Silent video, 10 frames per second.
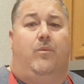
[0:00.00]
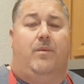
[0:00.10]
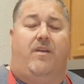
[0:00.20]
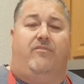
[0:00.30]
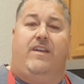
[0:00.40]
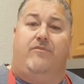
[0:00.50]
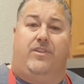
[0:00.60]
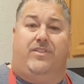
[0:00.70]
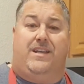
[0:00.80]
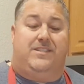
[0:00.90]
my
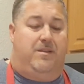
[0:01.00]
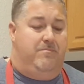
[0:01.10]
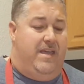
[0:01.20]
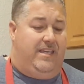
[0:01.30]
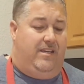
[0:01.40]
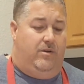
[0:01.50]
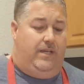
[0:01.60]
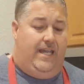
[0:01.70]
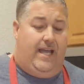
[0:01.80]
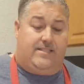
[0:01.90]
favorite things to make here.
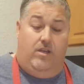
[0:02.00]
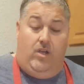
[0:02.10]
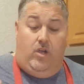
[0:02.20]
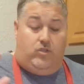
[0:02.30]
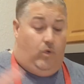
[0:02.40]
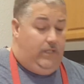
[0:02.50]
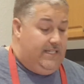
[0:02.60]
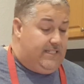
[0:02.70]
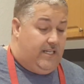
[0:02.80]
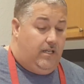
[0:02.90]
Okay, guys. So
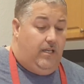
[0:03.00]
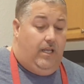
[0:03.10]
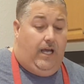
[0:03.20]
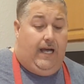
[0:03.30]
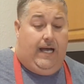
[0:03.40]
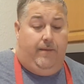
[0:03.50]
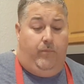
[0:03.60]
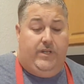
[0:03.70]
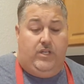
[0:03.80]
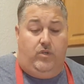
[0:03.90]
listen,
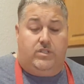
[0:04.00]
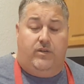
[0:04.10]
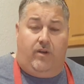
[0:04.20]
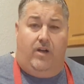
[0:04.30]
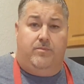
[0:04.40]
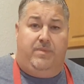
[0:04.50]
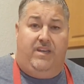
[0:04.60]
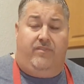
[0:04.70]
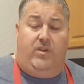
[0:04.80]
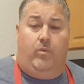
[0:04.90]
when you're using ground
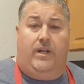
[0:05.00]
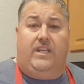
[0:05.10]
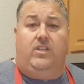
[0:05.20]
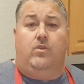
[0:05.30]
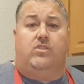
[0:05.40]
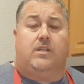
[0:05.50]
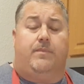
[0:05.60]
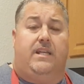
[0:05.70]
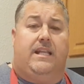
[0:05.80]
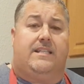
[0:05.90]
beef, you want to use
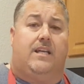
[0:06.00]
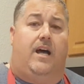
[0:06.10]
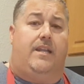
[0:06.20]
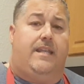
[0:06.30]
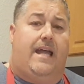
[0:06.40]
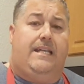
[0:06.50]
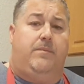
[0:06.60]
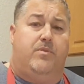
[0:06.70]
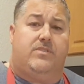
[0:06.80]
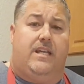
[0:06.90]
something that's
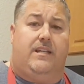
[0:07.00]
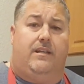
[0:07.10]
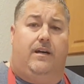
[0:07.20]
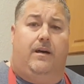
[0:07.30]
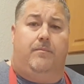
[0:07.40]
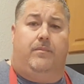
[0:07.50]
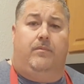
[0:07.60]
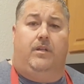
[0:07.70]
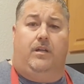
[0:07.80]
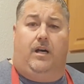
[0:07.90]
90%
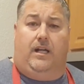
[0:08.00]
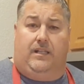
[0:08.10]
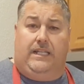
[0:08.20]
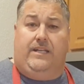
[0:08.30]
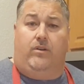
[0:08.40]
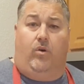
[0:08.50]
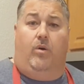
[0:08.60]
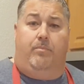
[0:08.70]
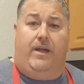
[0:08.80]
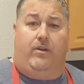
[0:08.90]
leaner
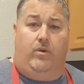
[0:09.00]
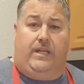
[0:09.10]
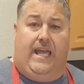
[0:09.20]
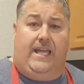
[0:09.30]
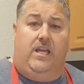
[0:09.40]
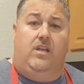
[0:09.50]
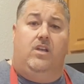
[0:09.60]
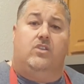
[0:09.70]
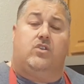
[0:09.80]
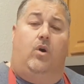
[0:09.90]
or better. Okay,
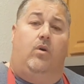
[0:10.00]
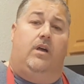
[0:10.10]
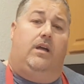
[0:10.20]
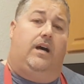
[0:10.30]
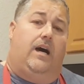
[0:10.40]
so